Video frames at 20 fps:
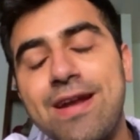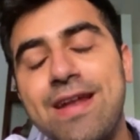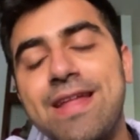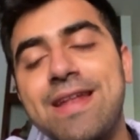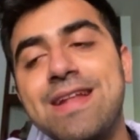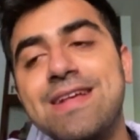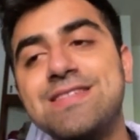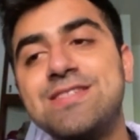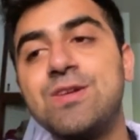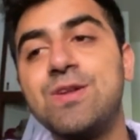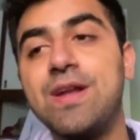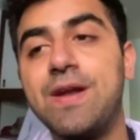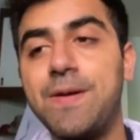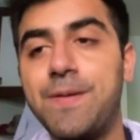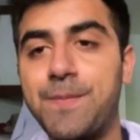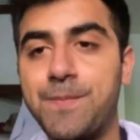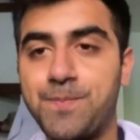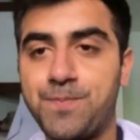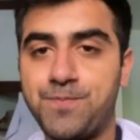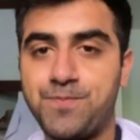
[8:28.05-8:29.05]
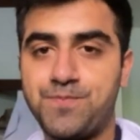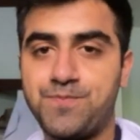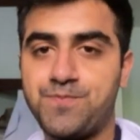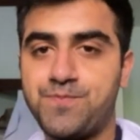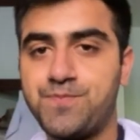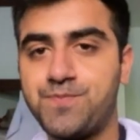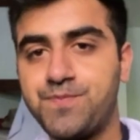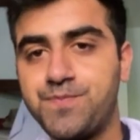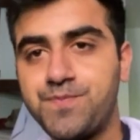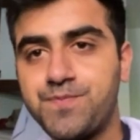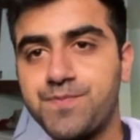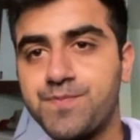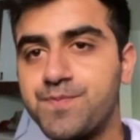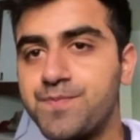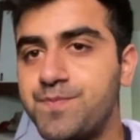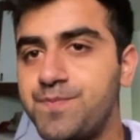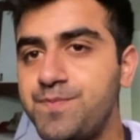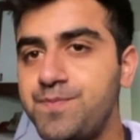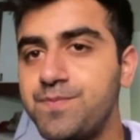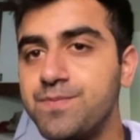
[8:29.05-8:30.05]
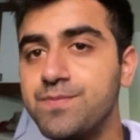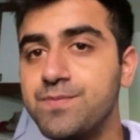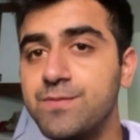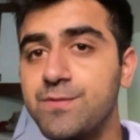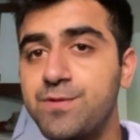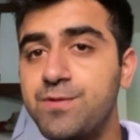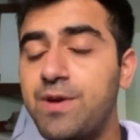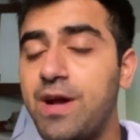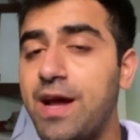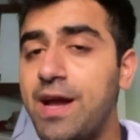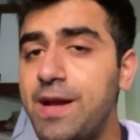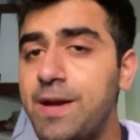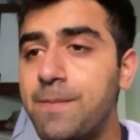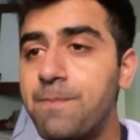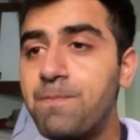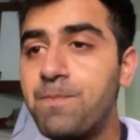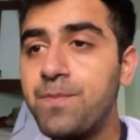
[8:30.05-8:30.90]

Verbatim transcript: linezanib right